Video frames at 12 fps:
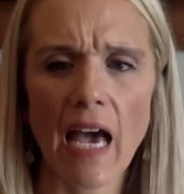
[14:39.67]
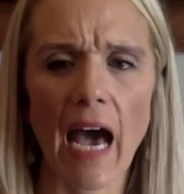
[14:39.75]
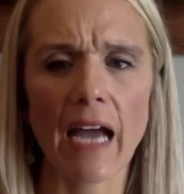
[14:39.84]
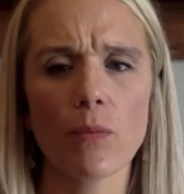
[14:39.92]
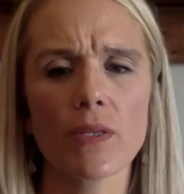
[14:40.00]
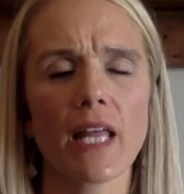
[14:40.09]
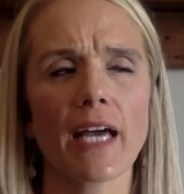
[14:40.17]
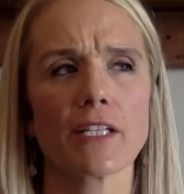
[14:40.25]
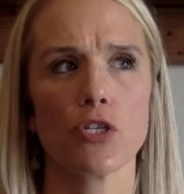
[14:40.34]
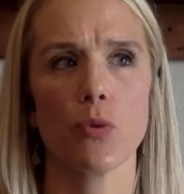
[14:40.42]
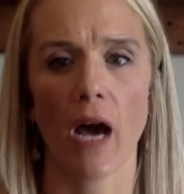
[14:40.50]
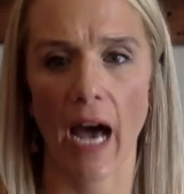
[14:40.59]
I would like
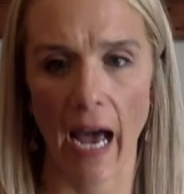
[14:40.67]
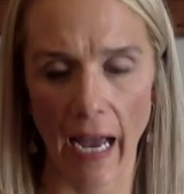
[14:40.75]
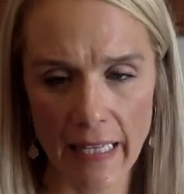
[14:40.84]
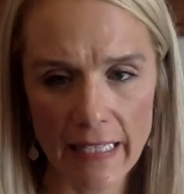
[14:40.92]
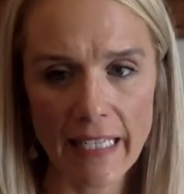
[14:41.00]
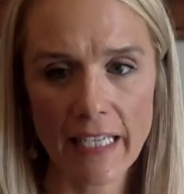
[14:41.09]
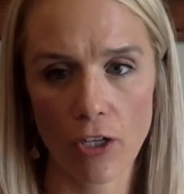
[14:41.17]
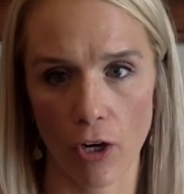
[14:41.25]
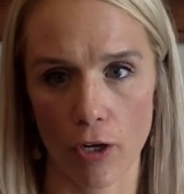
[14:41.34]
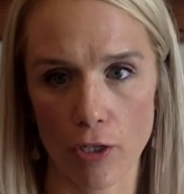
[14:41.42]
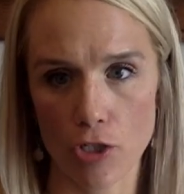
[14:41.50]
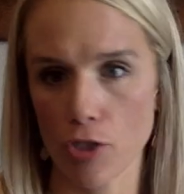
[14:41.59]
to highly
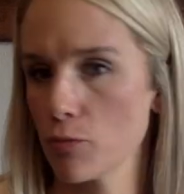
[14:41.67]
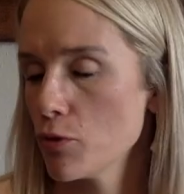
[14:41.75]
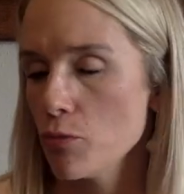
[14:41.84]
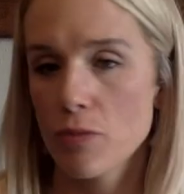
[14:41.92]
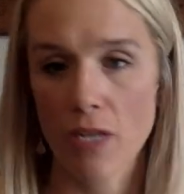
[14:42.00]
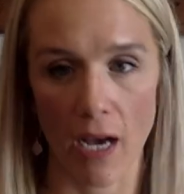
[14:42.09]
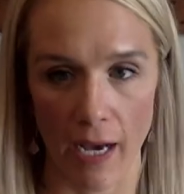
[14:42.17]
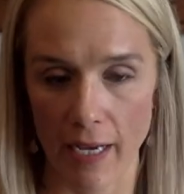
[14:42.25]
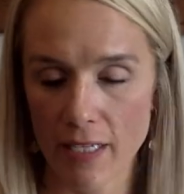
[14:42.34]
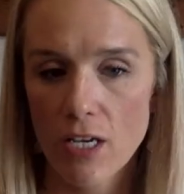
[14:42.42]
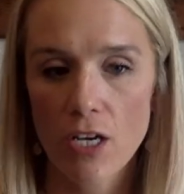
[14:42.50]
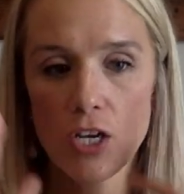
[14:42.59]
encourage you to
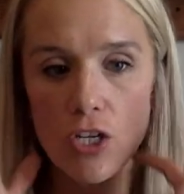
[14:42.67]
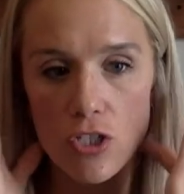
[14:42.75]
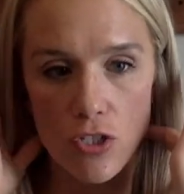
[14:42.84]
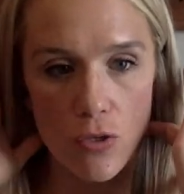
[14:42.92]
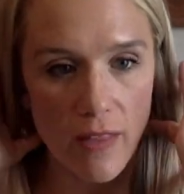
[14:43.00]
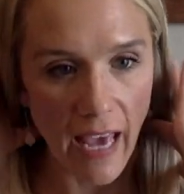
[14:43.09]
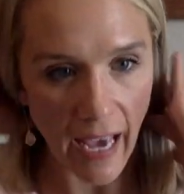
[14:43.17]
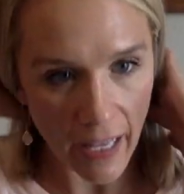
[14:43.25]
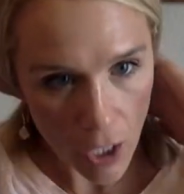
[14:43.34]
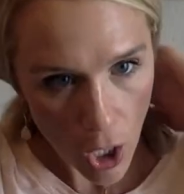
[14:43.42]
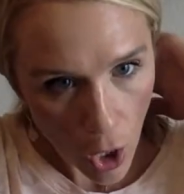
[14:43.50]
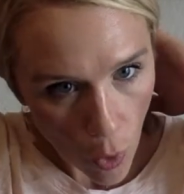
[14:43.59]
not do that.
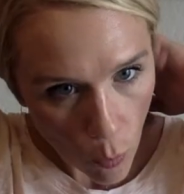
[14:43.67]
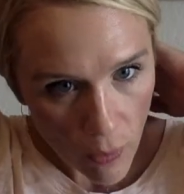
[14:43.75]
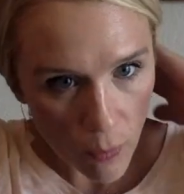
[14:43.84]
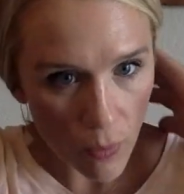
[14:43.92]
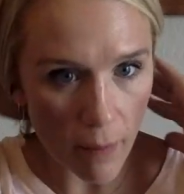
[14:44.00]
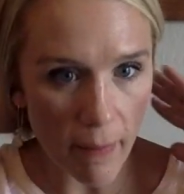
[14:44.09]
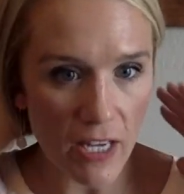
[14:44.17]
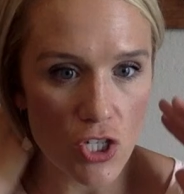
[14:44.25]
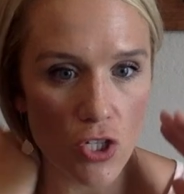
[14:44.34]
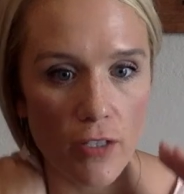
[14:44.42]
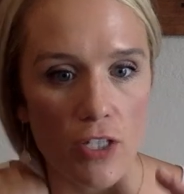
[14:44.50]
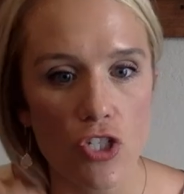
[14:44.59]
We want to make
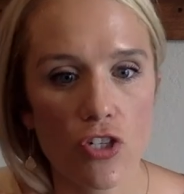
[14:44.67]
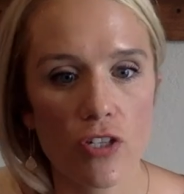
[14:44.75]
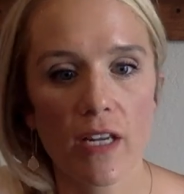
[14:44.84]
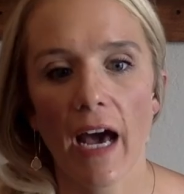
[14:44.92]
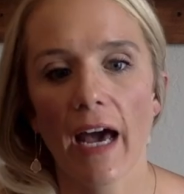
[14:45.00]
sure that you're